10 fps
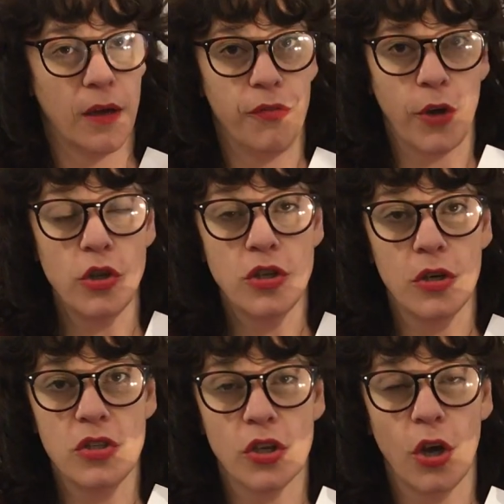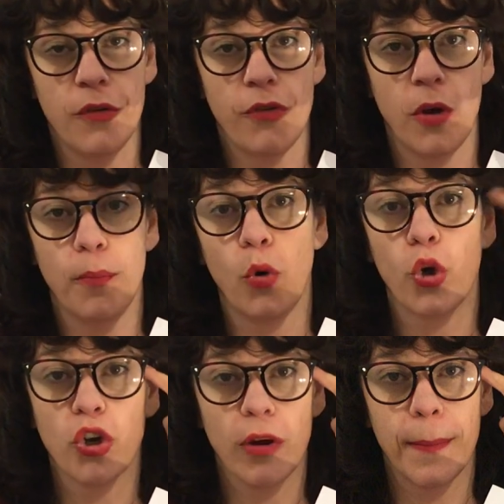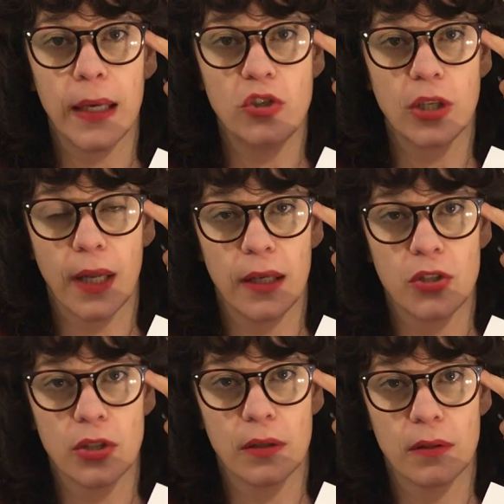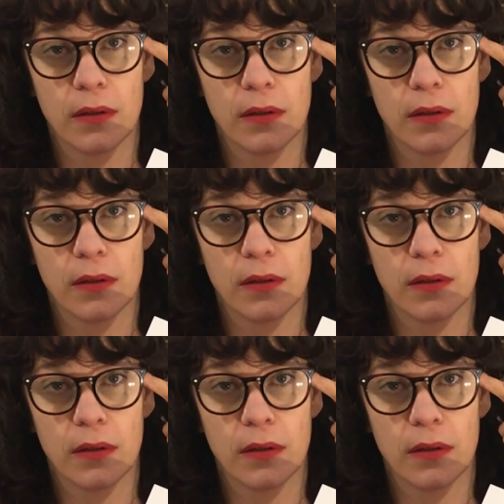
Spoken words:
a photo to go from or your imagination.